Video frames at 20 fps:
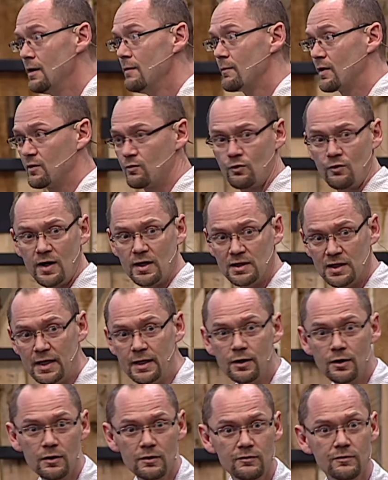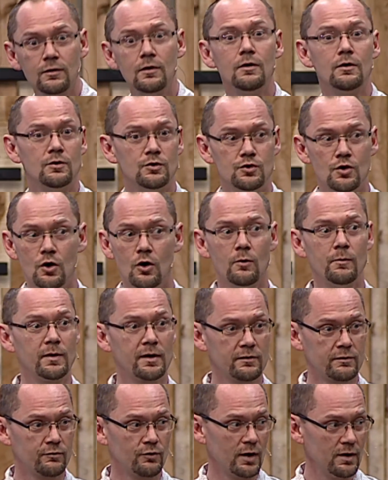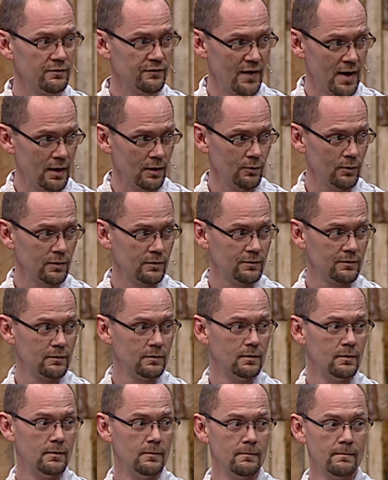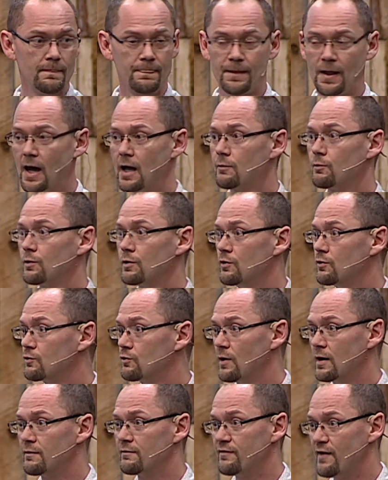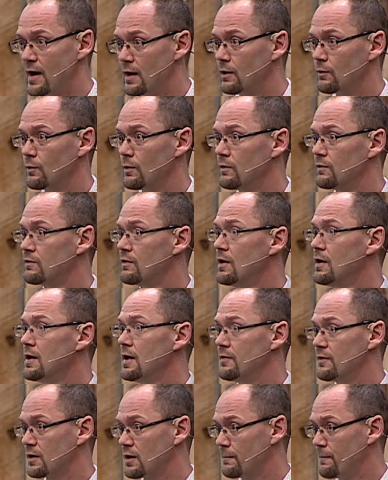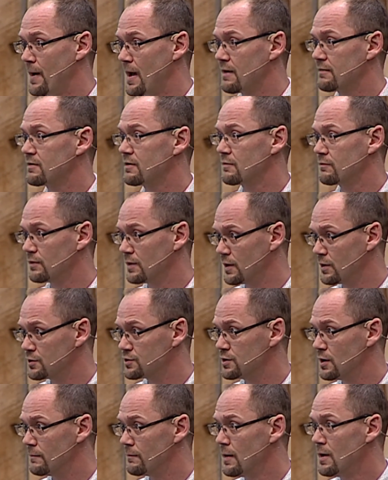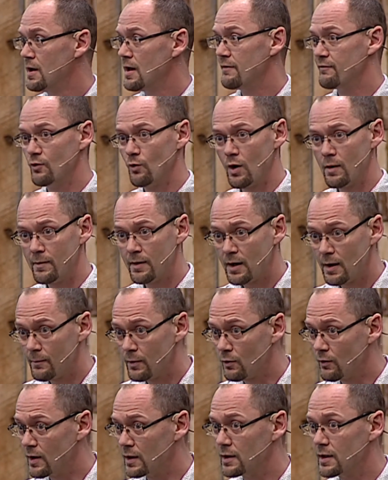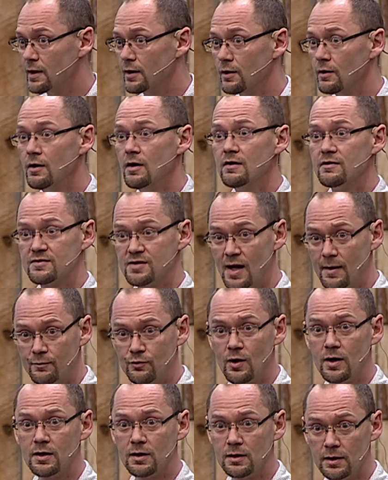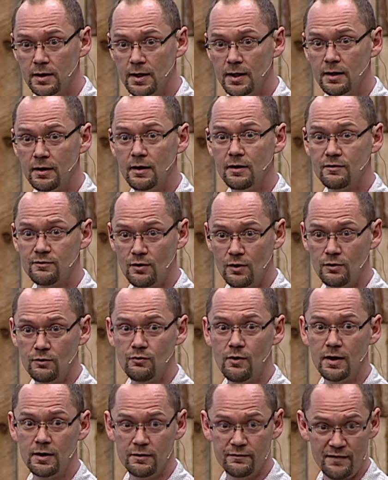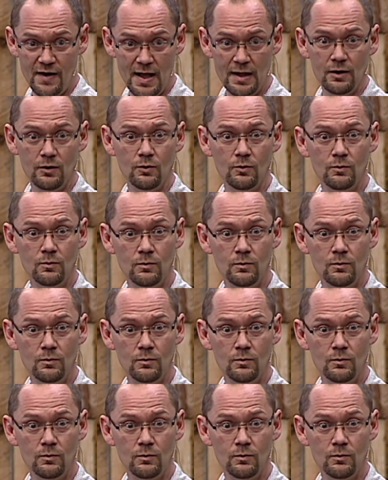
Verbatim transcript: Because of great leaders? No, because of great followers. God will use great followers in the capacity of leadership. If you want to become a great leader, stop trying to lead and start trying to follow.